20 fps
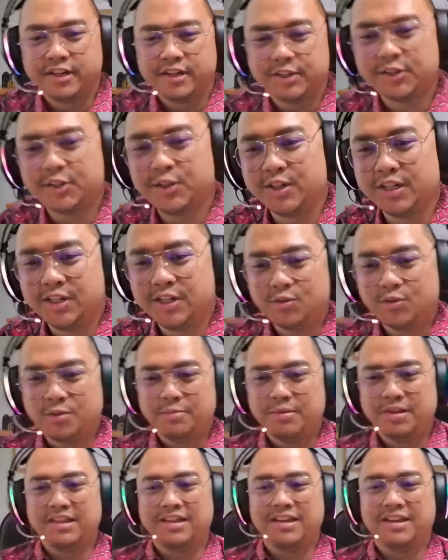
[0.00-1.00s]
Good afternoon, dear
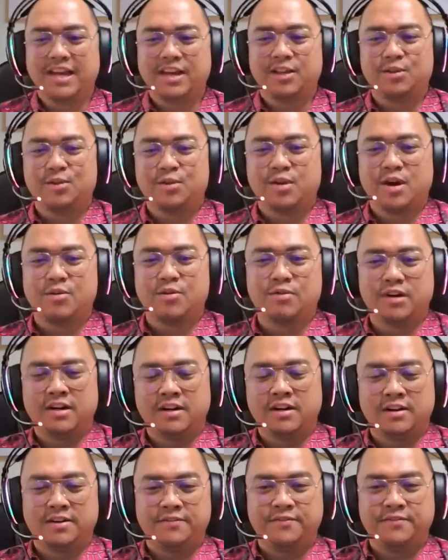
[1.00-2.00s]
students. We meet
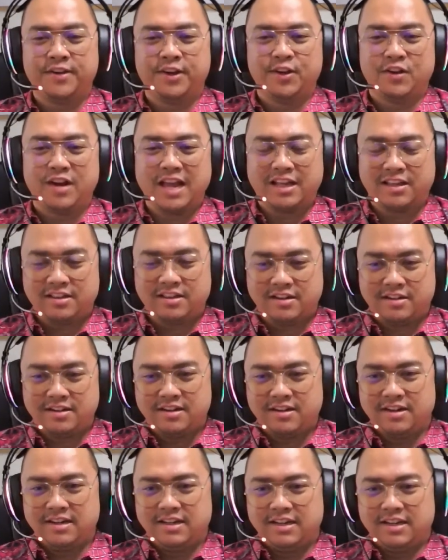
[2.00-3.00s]
again for our
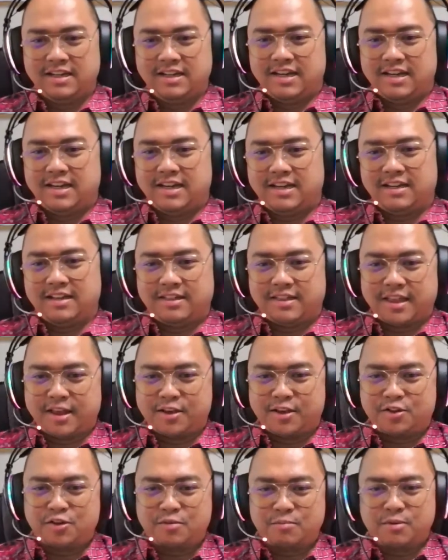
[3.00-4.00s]
video lecture.
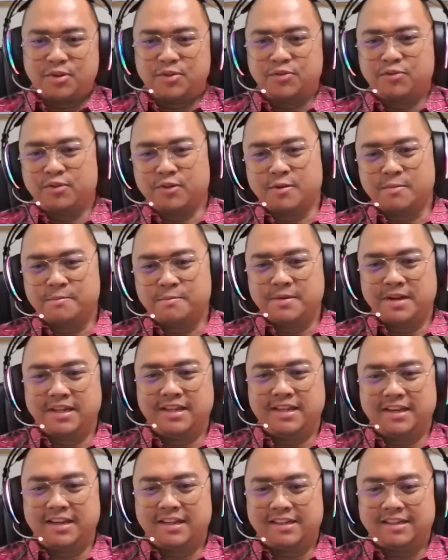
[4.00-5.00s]
Thank you so
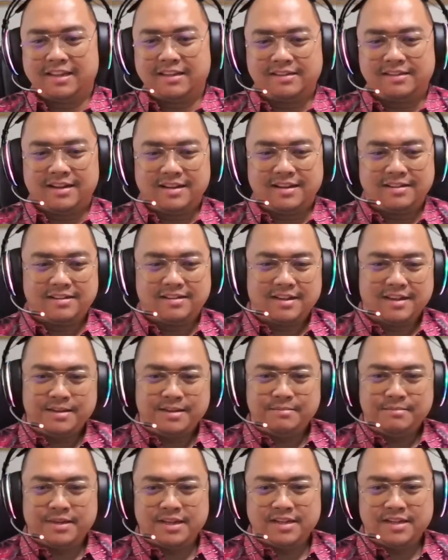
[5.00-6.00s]
much for completing the
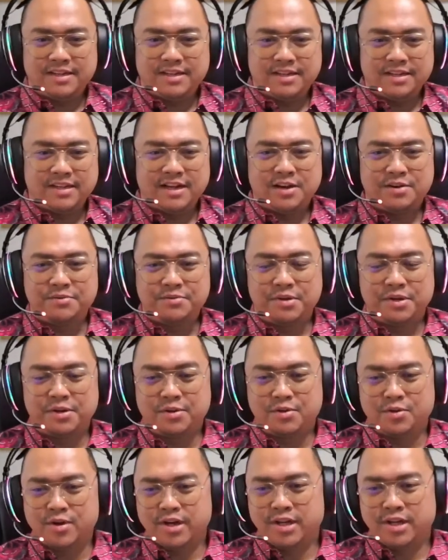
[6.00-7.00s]
test last time. And
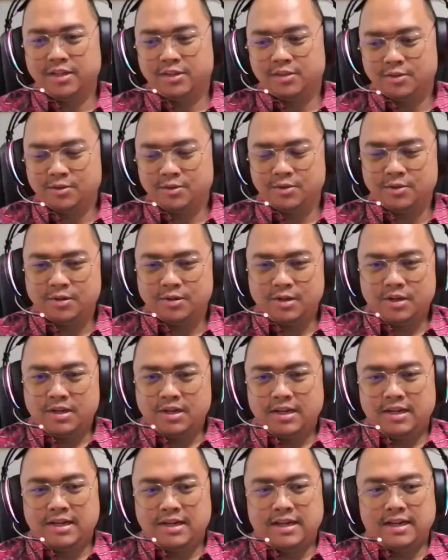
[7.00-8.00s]
now we are going
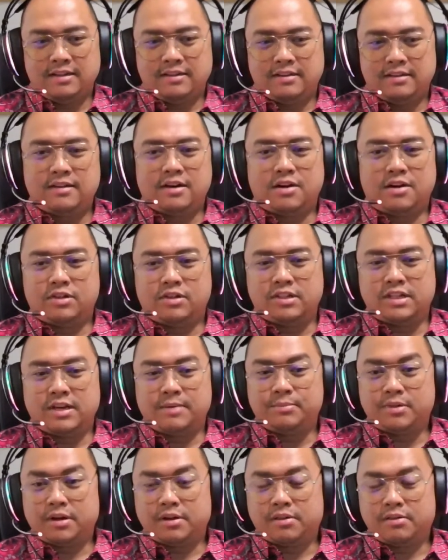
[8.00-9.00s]
to
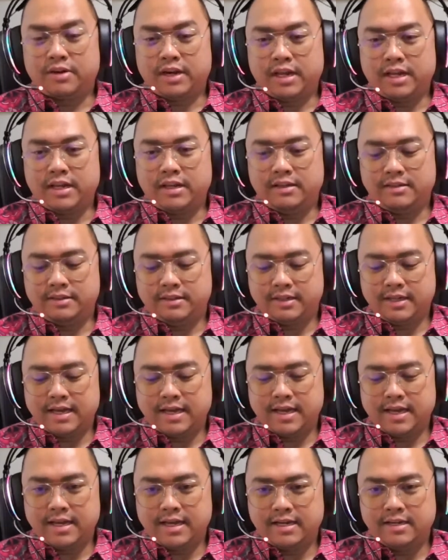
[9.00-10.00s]
enter our chapter
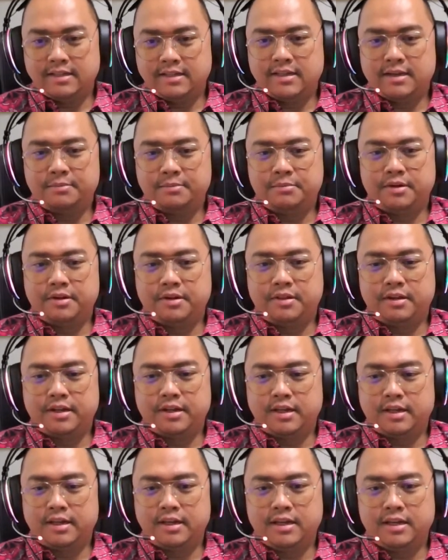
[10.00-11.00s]
3. And the
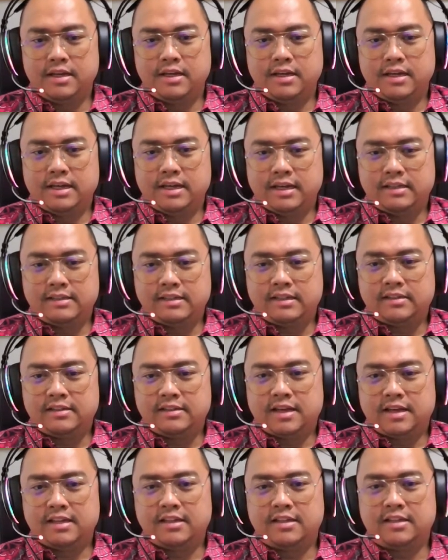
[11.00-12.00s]
chapter 3
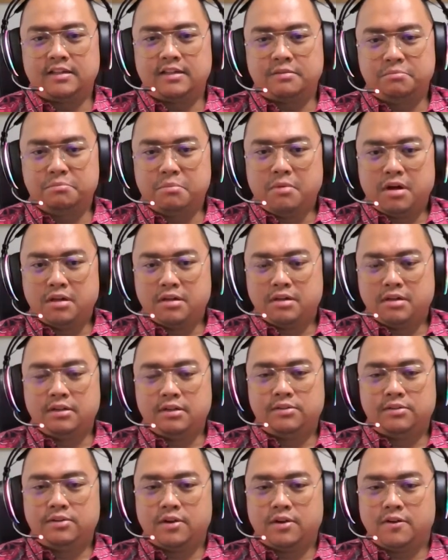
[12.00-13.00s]
is
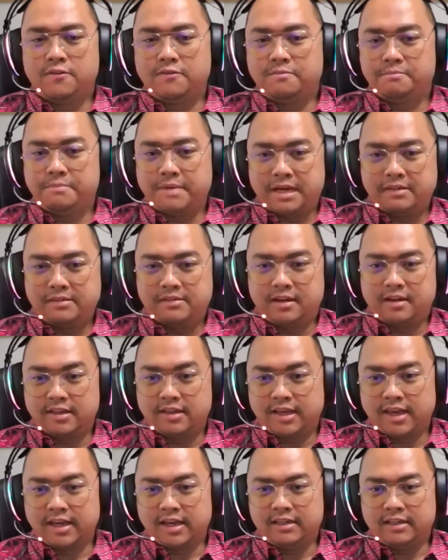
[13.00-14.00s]
entitled Models of
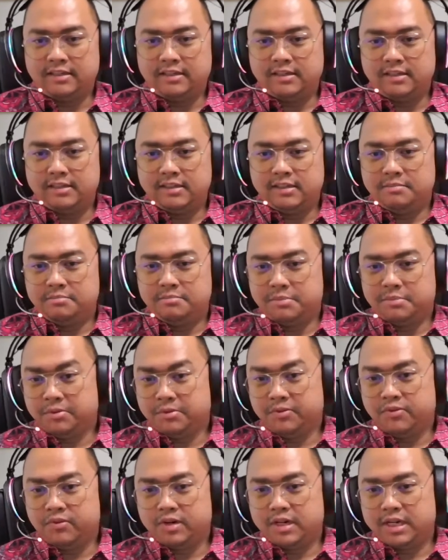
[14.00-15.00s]
Pastoral Care.
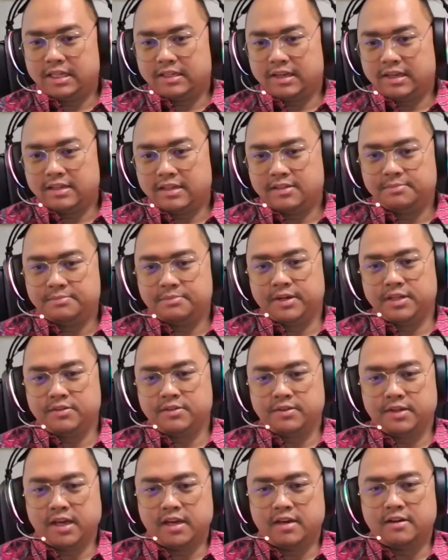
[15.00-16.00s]
But before
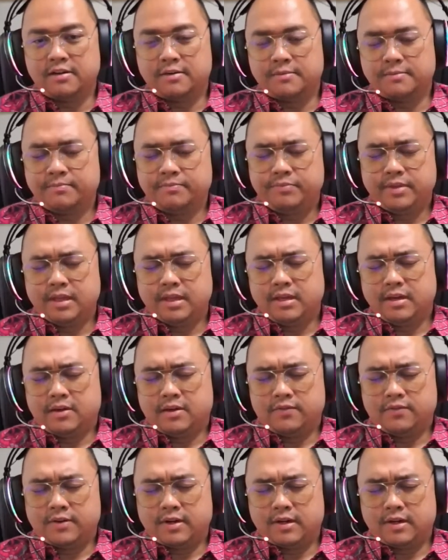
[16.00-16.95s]
that, let's pray together.